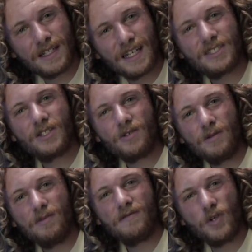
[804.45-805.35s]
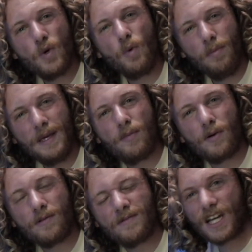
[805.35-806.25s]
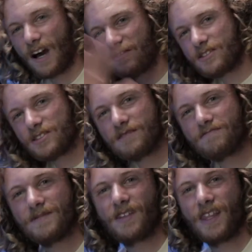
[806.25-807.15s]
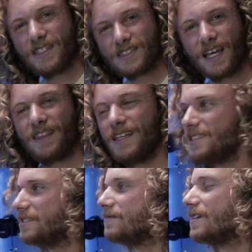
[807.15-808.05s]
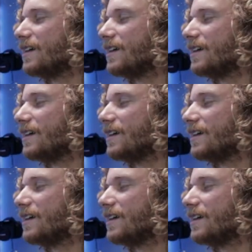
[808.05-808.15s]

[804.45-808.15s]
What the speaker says: It's a group of cool people. Covers, things like this.